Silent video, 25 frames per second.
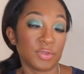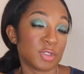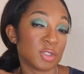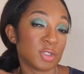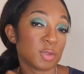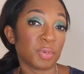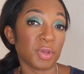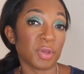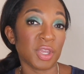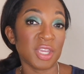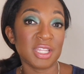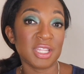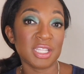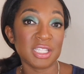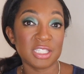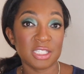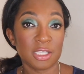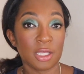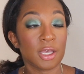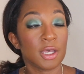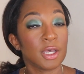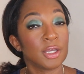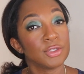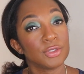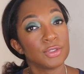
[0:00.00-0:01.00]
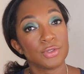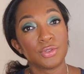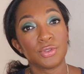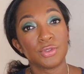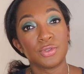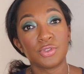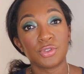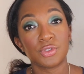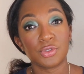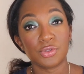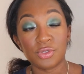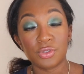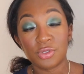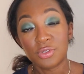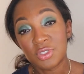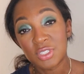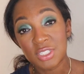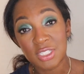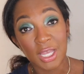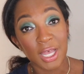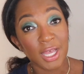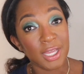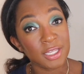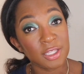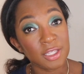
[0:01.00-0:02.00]
you spray this on, you use your little
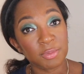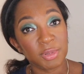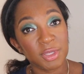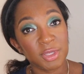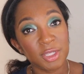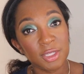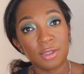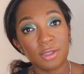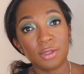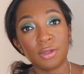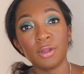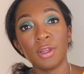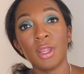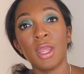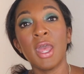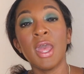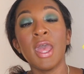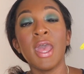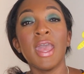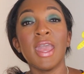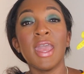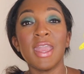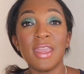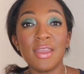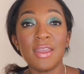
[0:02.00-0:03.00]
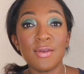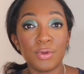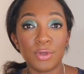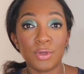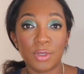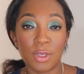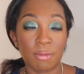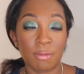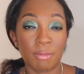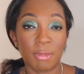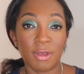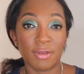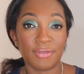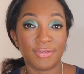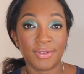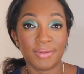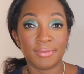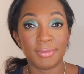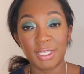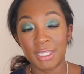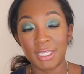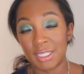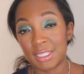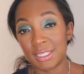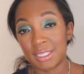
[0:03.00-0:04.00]
Scotty peeler, it will come off
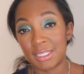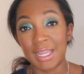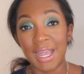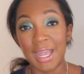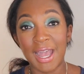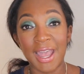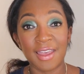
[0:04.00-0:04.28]
immediately.